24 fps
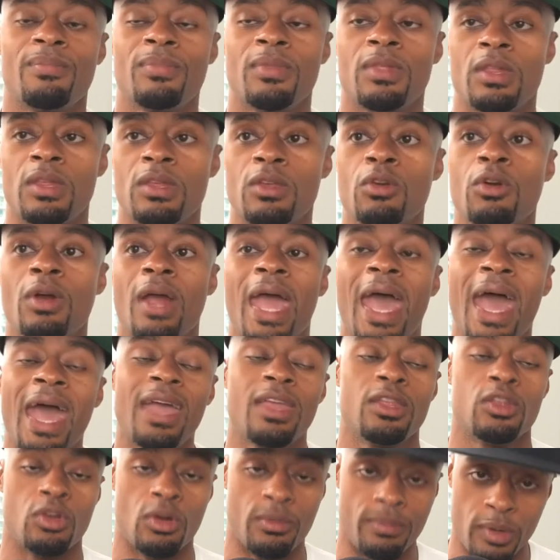you're
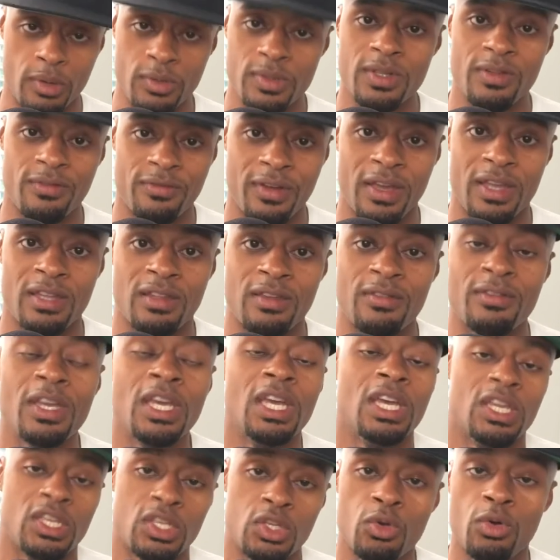at your most effective,
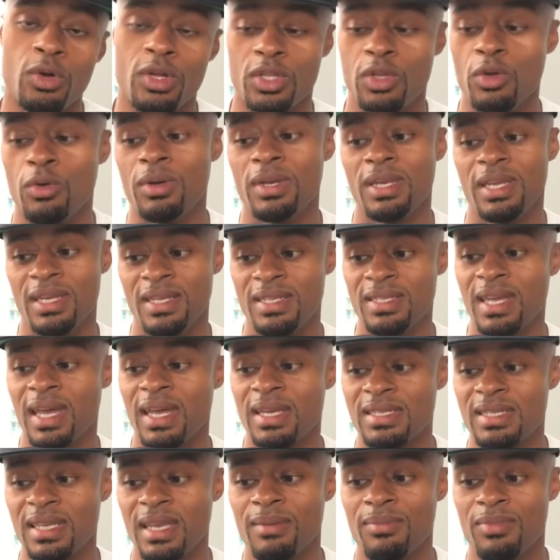you are doing the exact
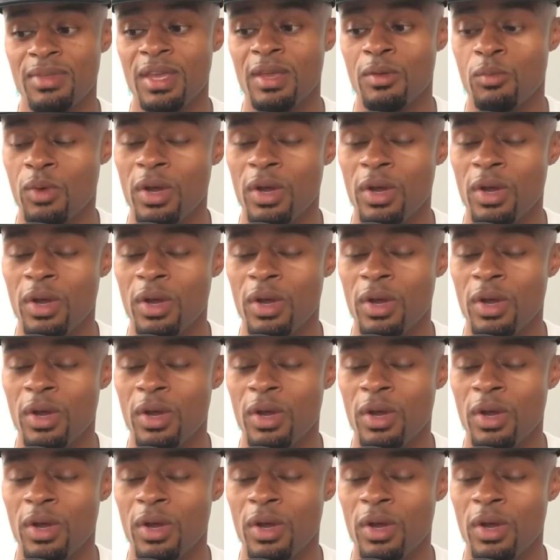same thing.